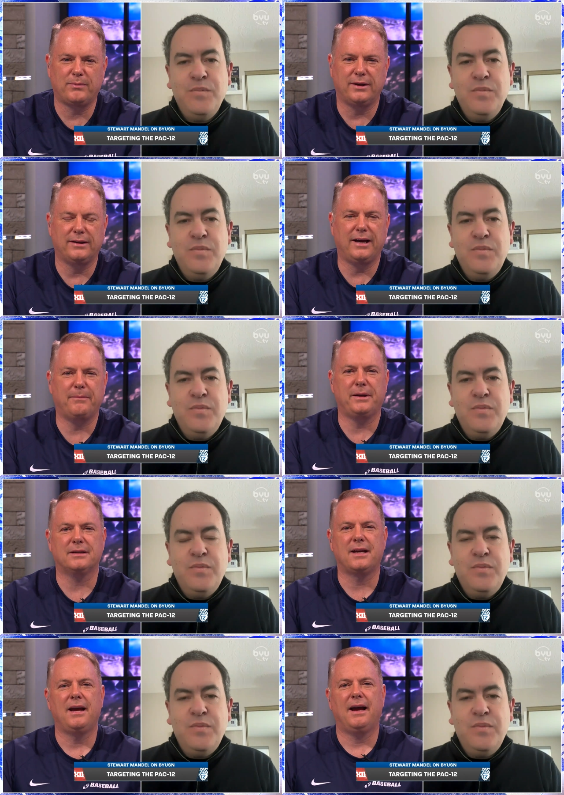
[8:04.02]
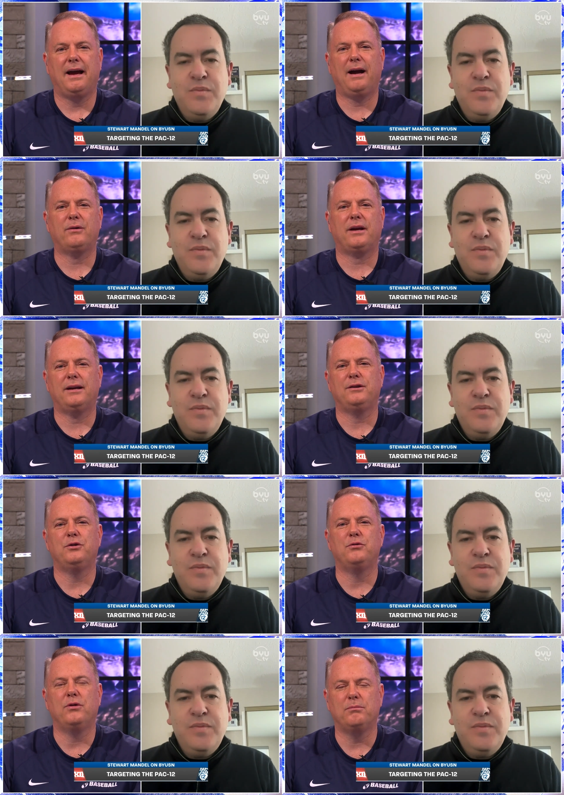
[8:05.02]
Speaker 1: up on that, because how can
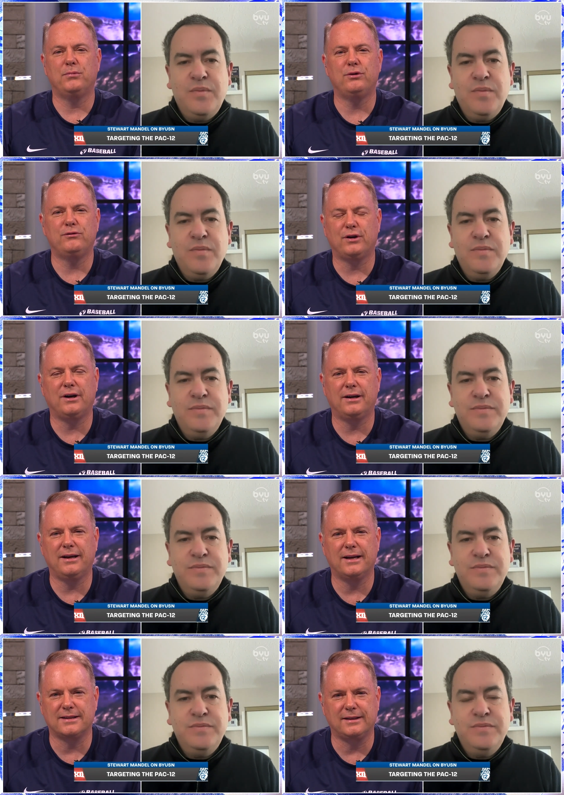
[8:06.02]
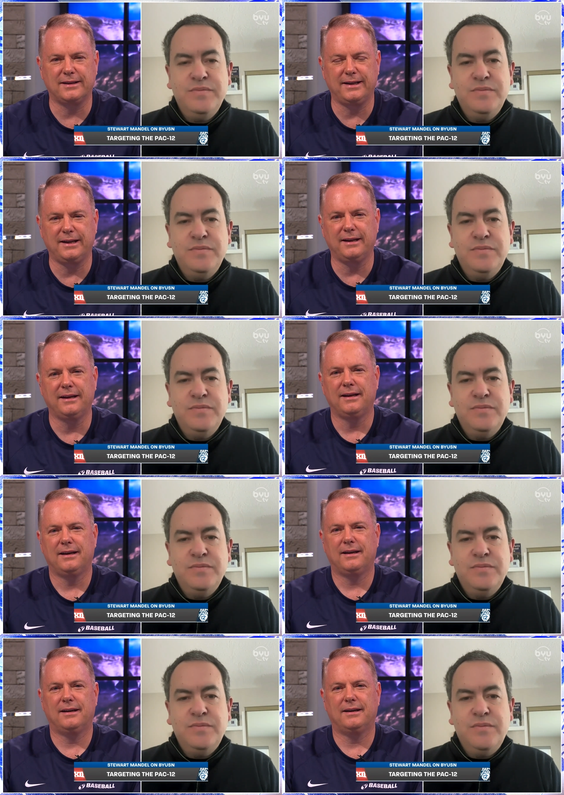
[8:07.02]
you move on as a league
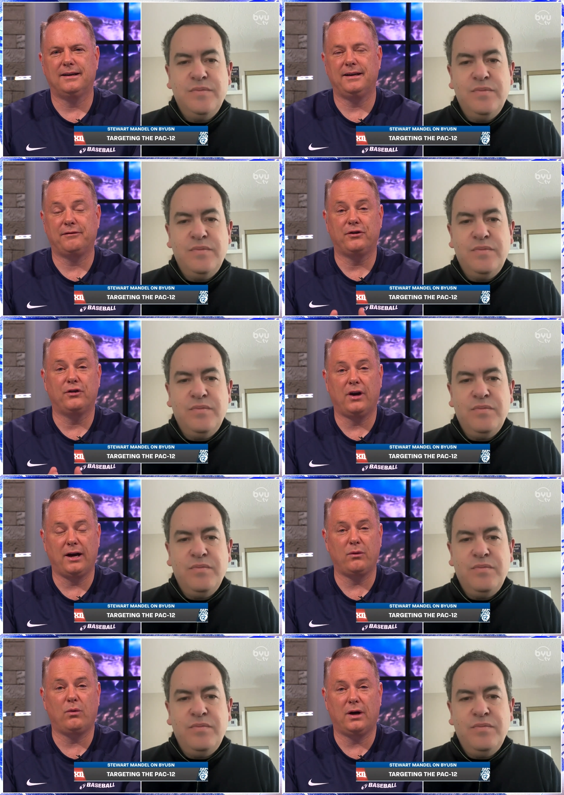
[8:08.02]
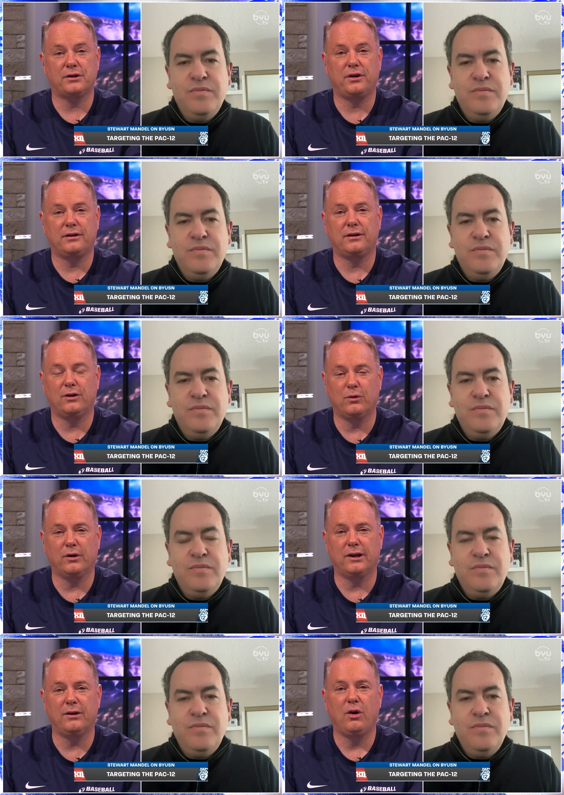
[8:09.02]
uh, if you're not Washington and
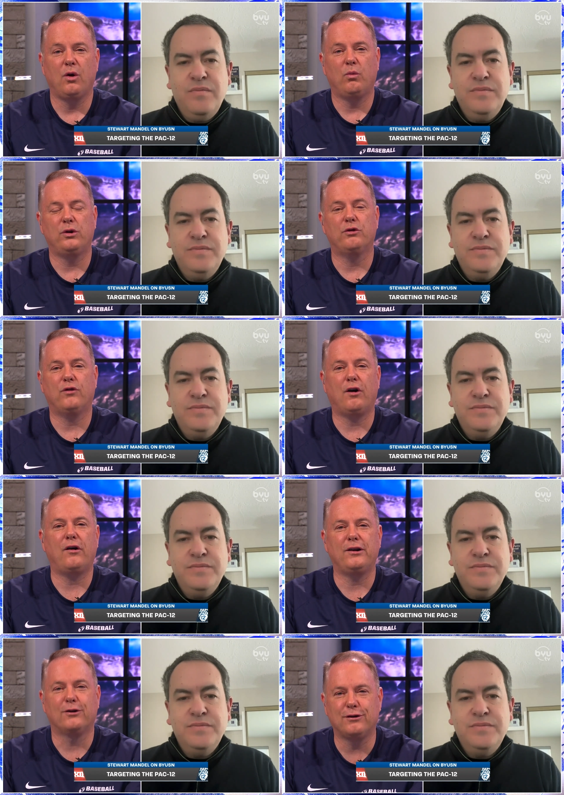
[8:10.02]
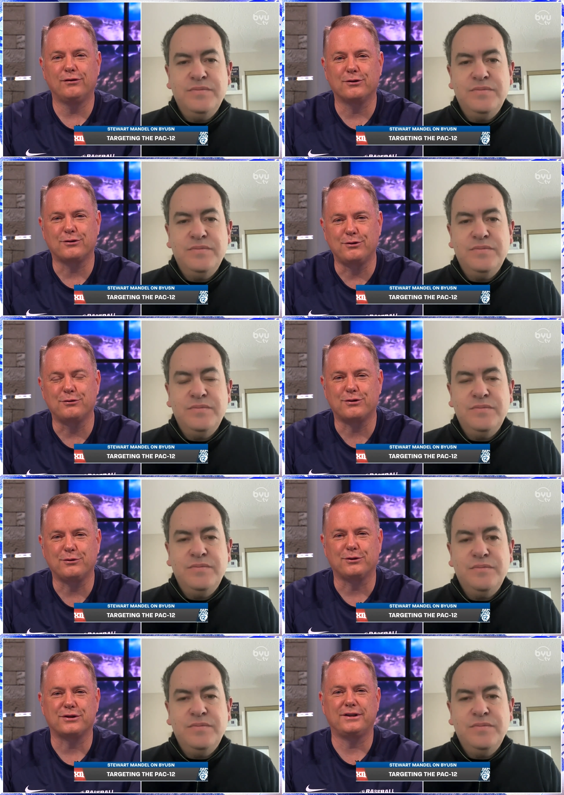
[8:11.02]
Oregon when you've already heard those two
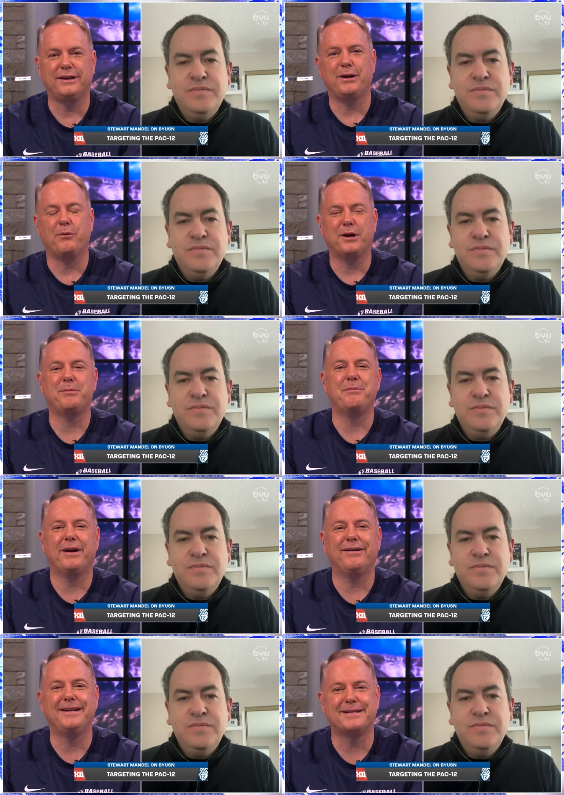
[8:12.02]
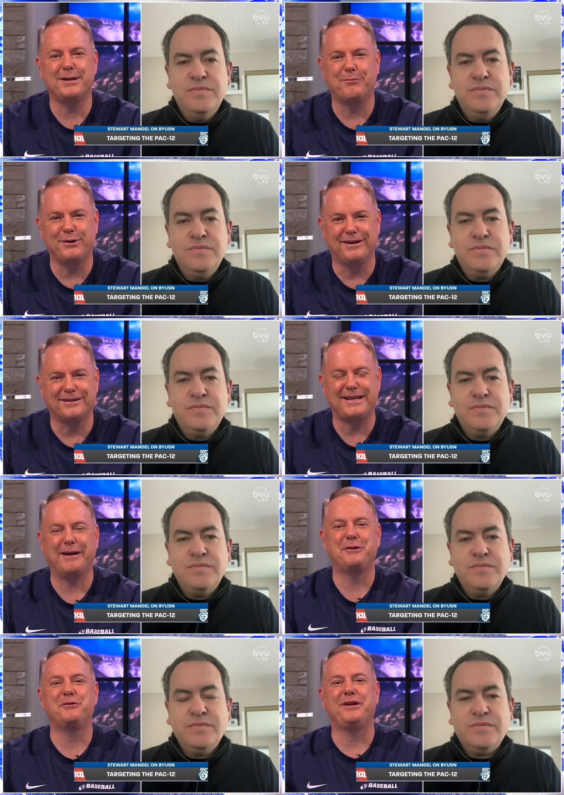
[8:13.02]
schools say they want to be married to someone else?
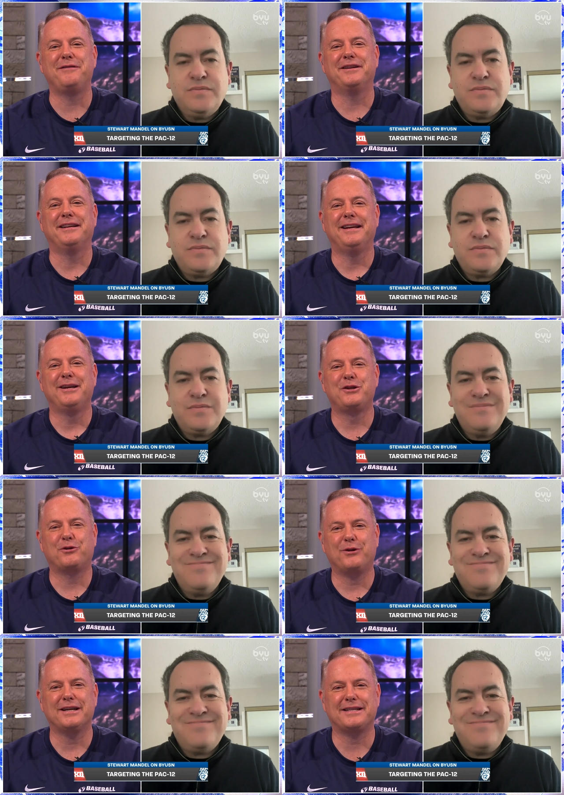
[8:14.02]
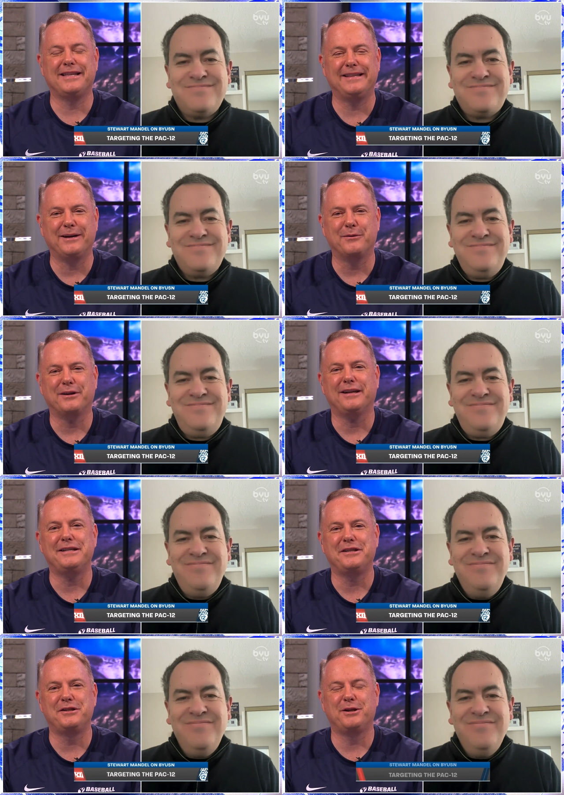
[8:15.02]
How do you even trust that that
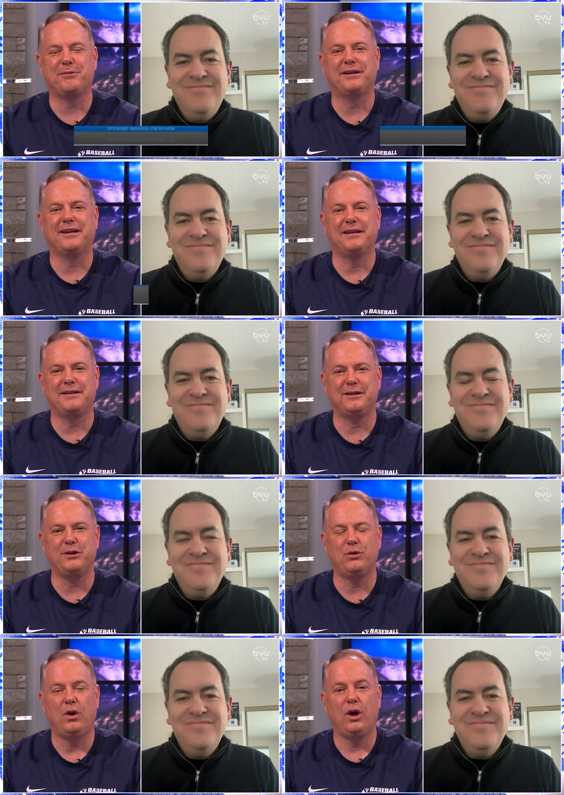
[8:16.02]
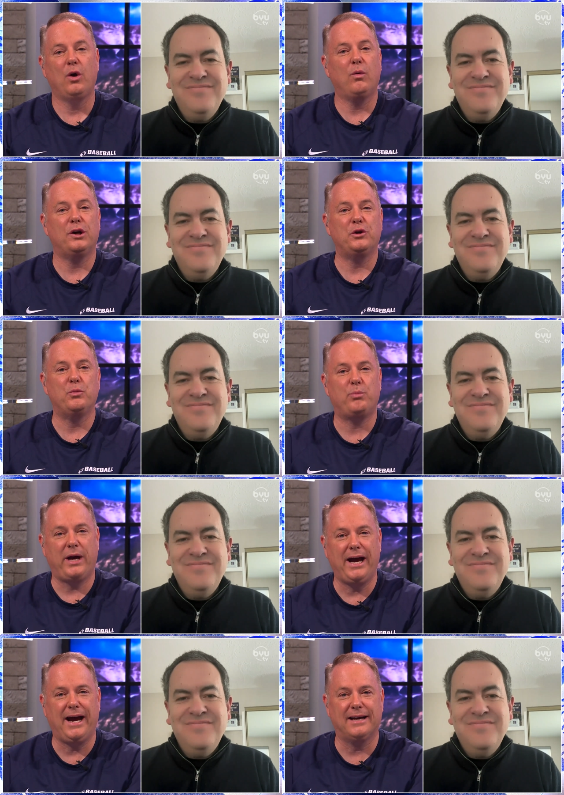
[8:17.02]
relationship can continue where you
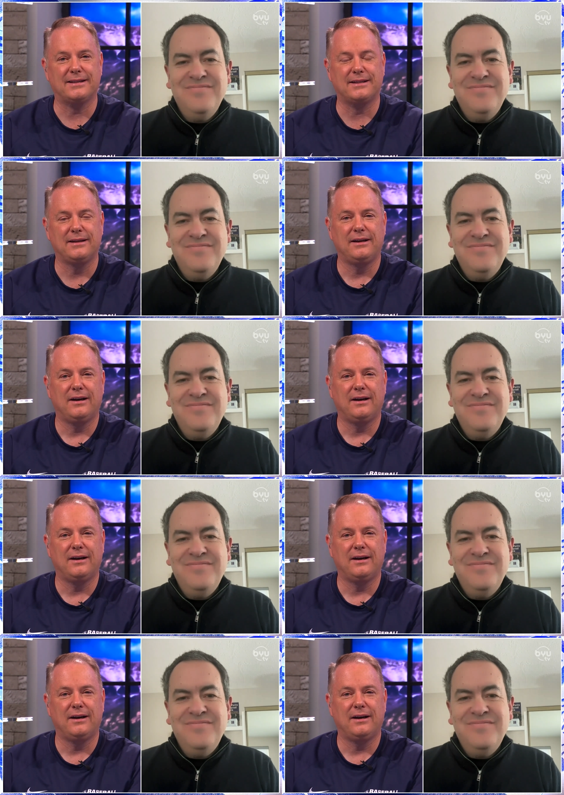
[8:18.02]
pass